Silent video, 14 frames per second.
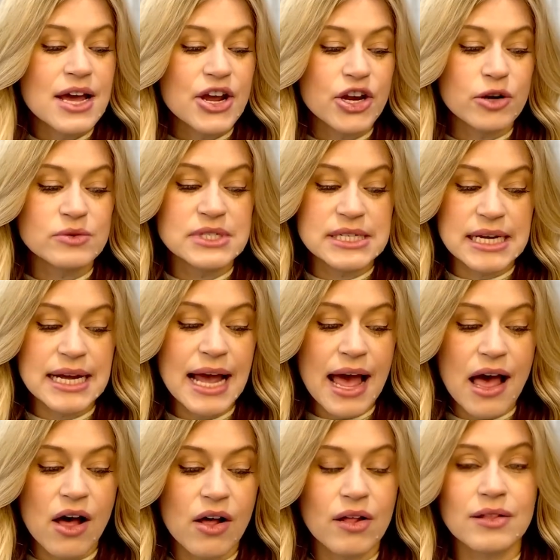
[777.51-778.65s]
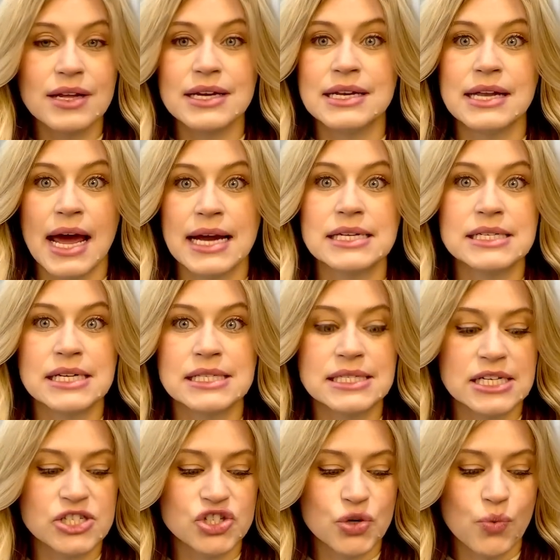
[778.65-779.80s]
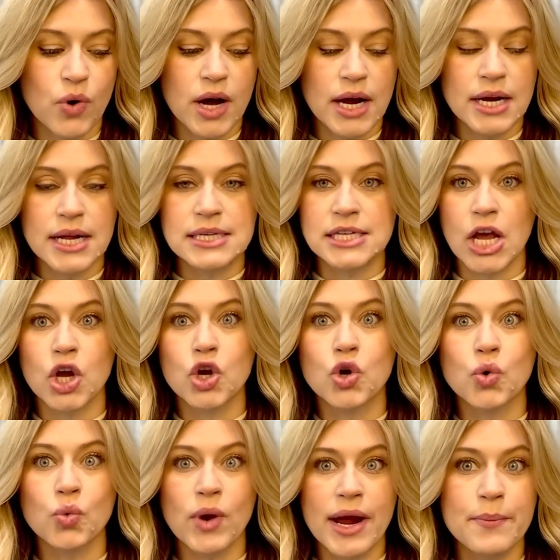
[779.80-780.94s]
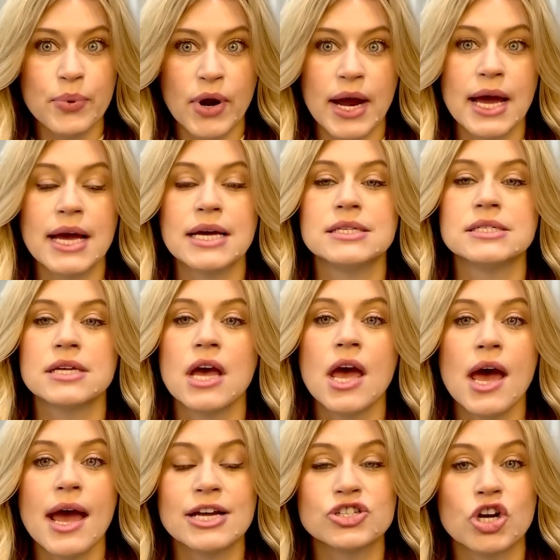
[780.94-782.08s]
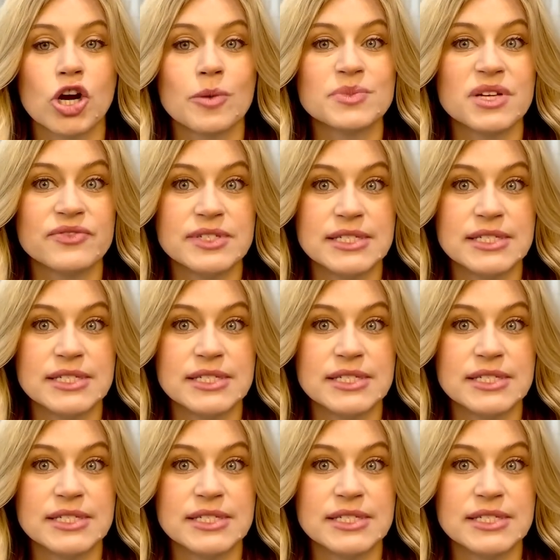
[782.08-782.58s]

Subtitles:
DL 1961 is a great brand in terms of